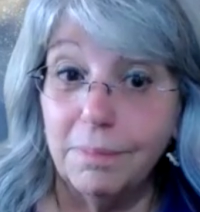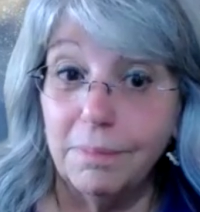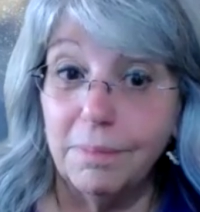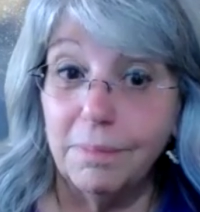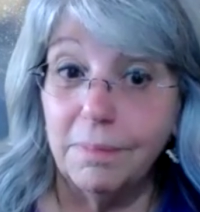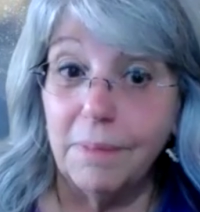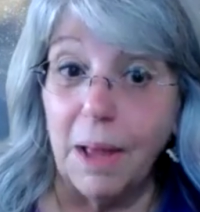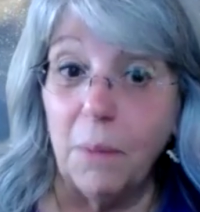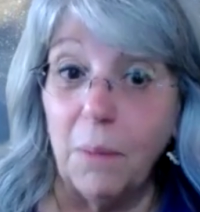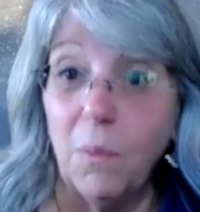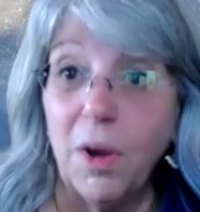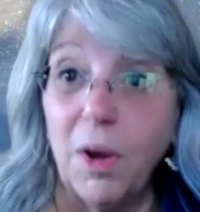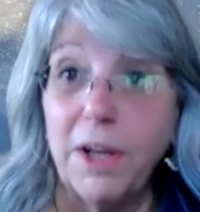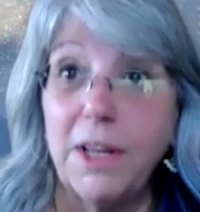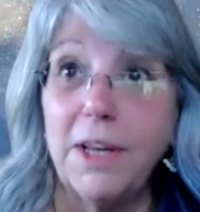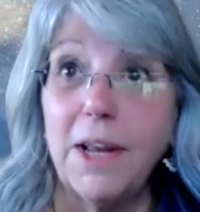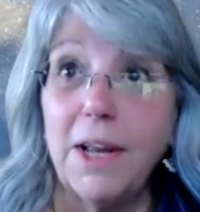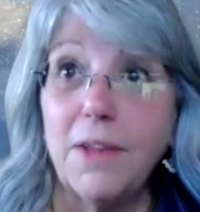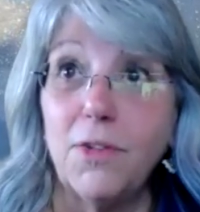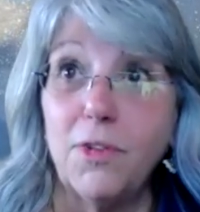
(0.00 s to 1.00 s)
I want
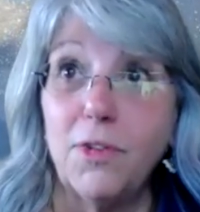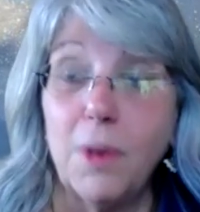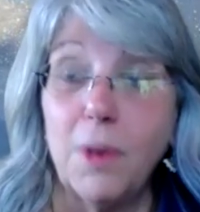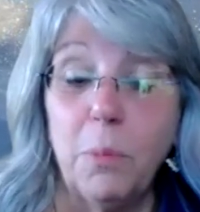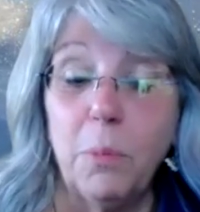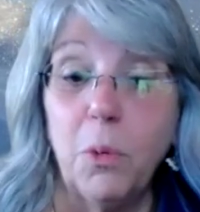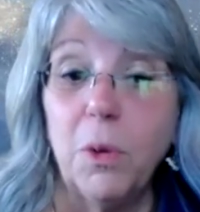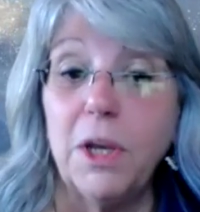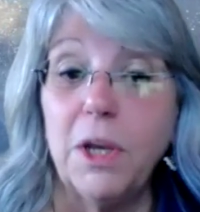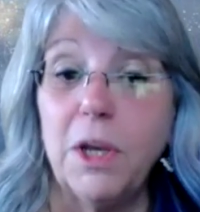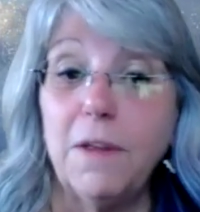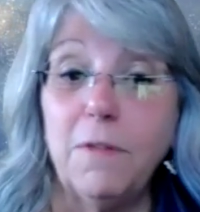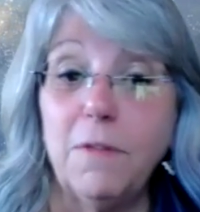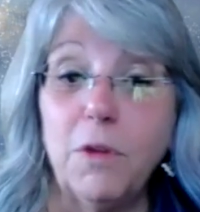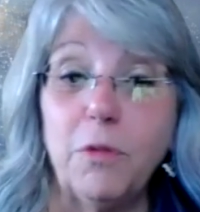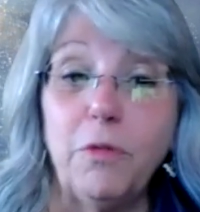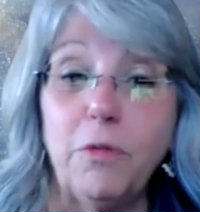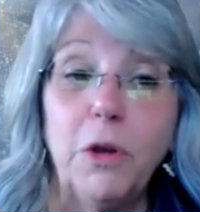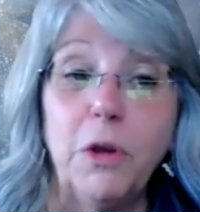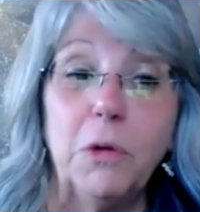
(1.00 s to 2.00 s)
it at some point in the
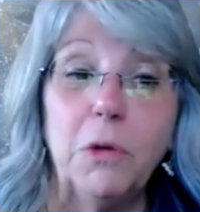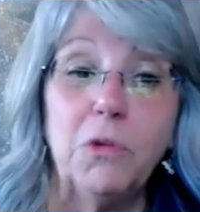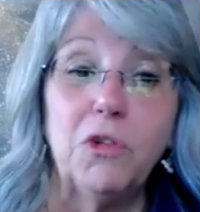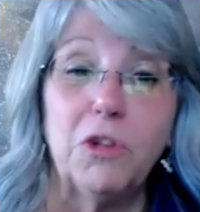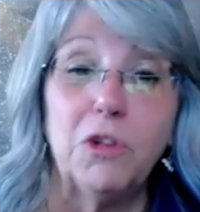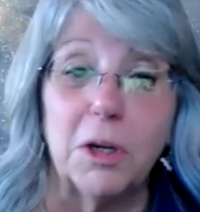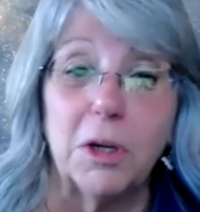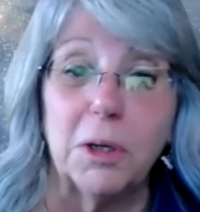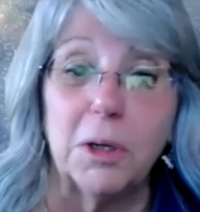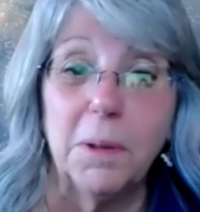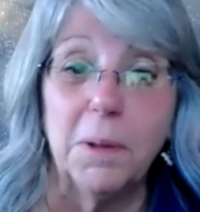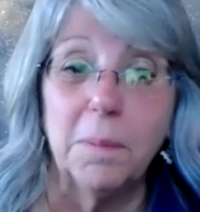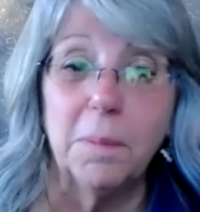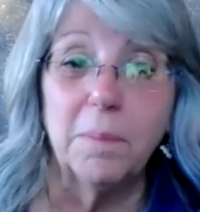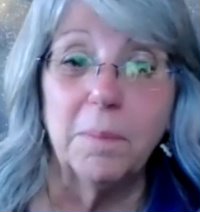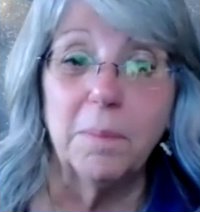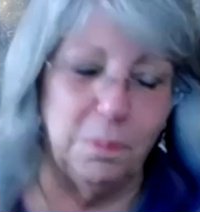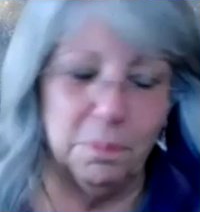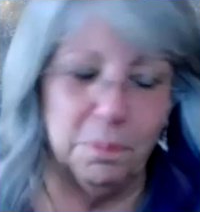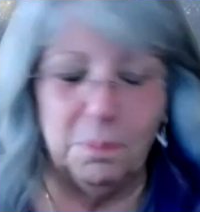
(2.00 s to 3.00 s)
future,
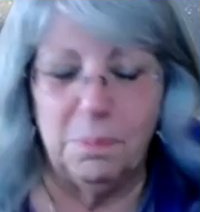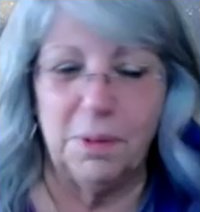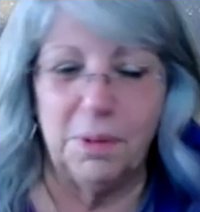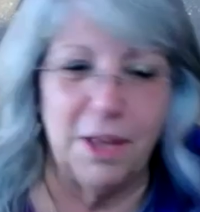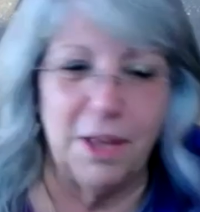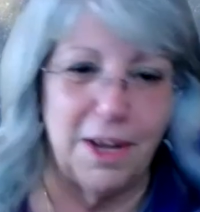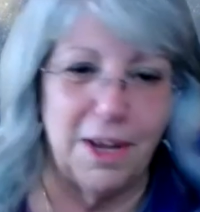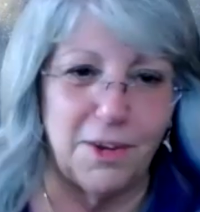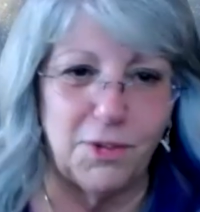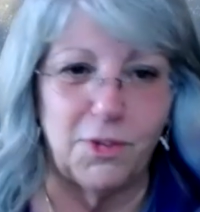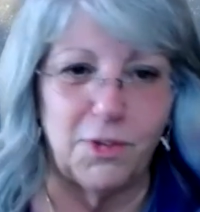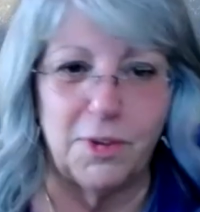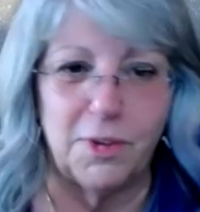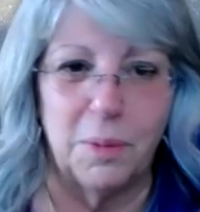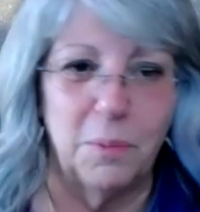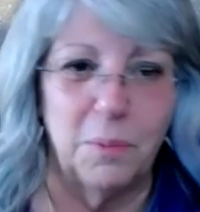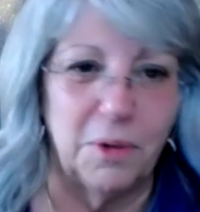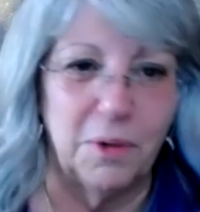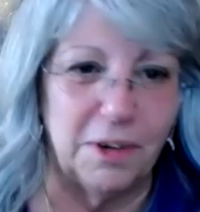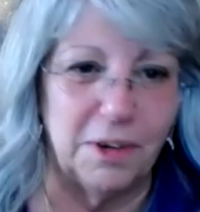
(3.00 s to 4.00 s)
right? Some
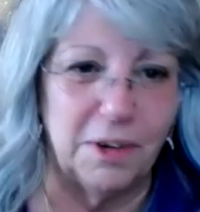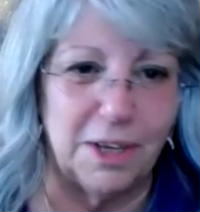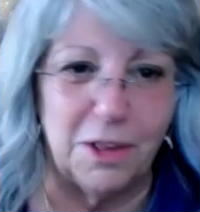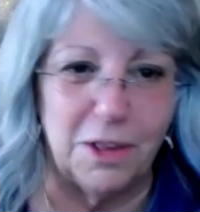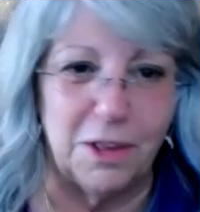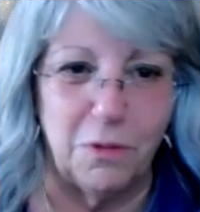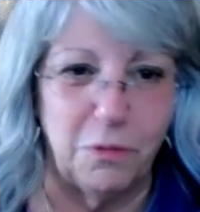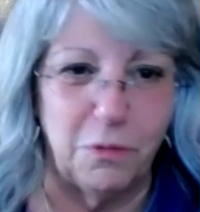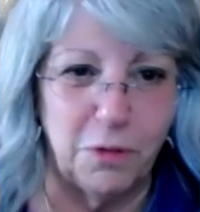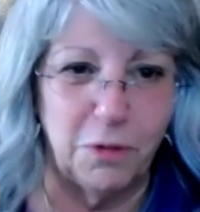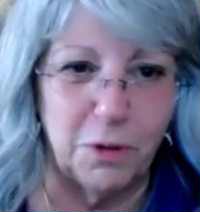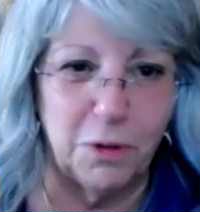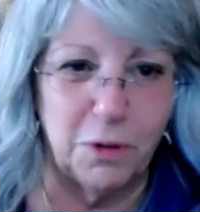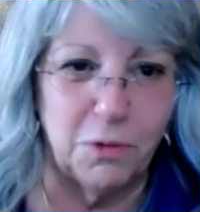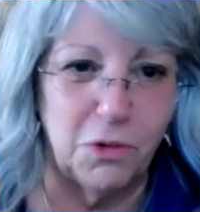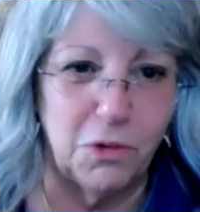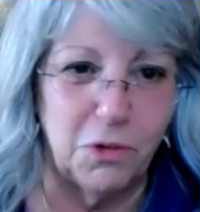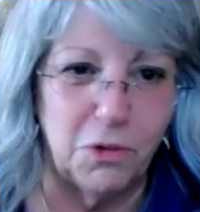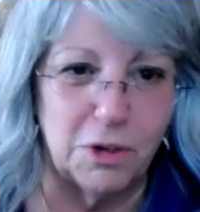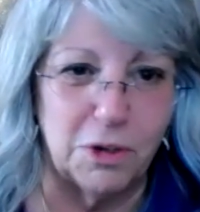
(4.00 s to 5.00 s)

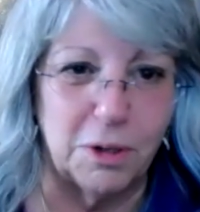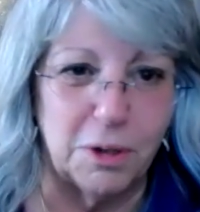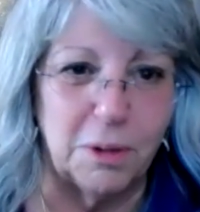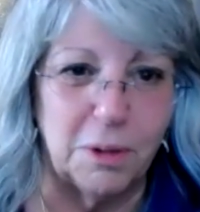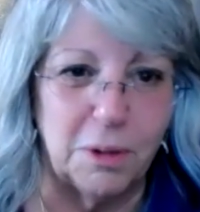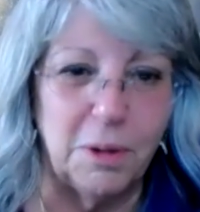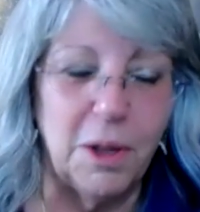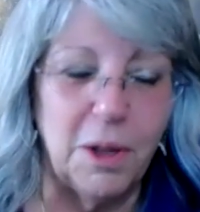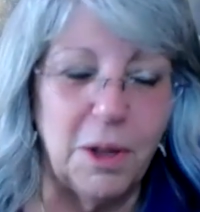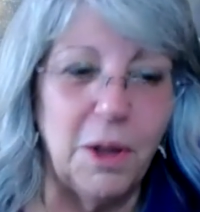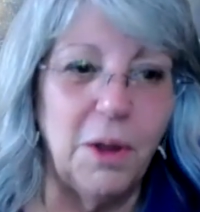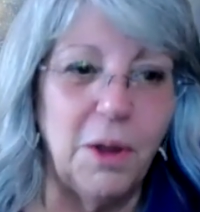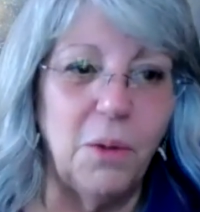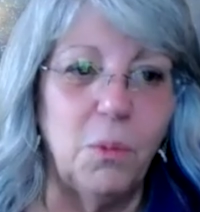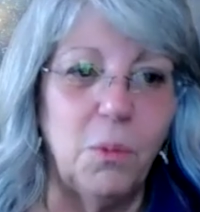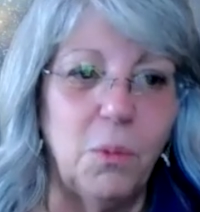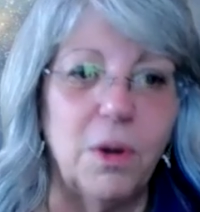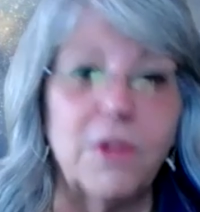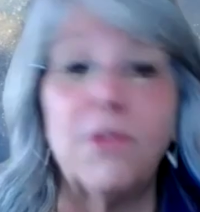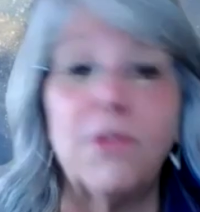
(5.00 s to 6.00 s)
indistinguishable place somewhere in the
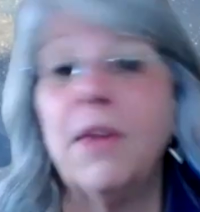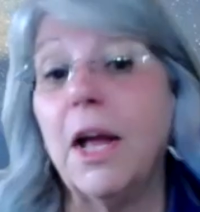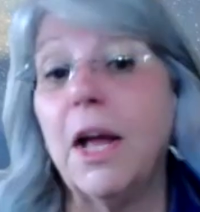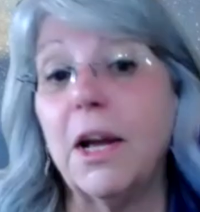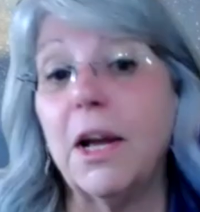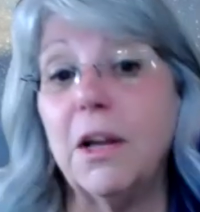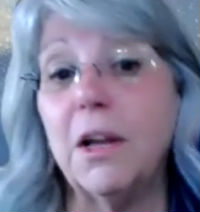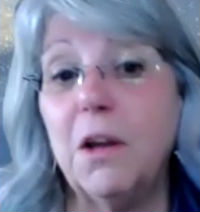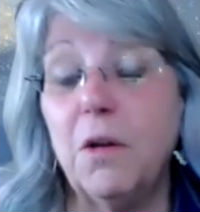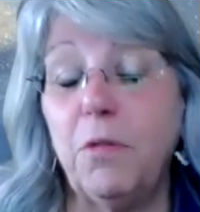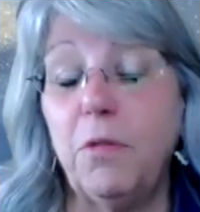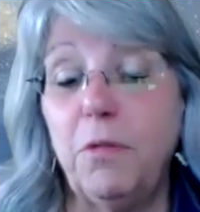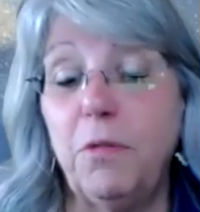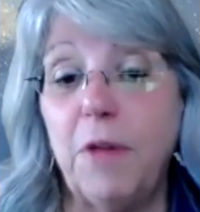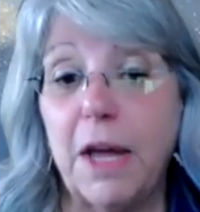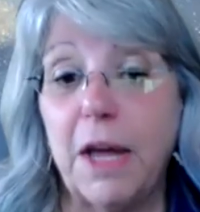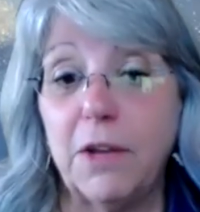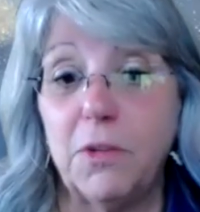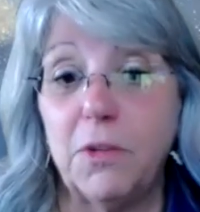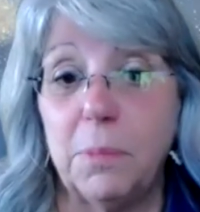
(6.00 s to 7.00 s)
future where
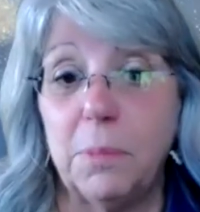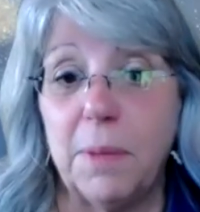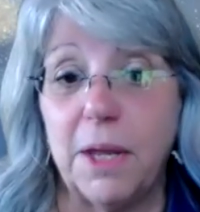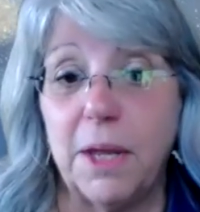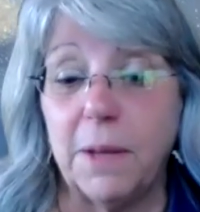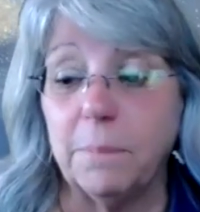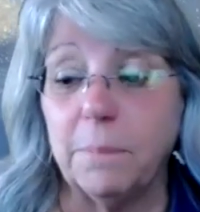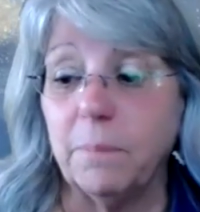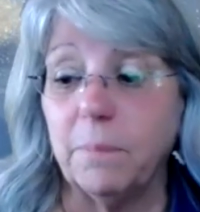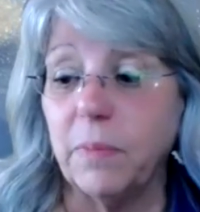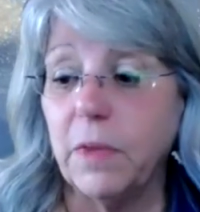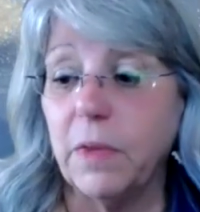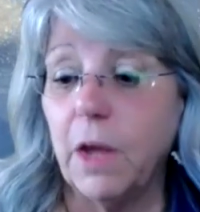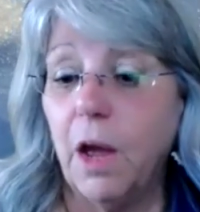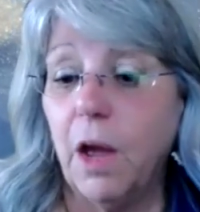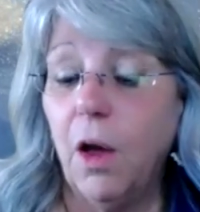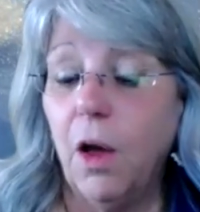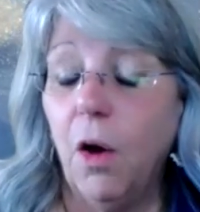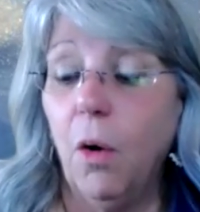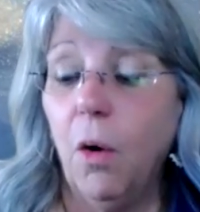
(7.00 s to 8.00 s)
it's not going to affect
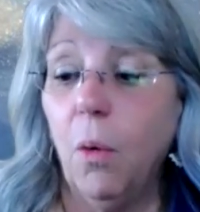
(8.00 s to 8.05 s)
me.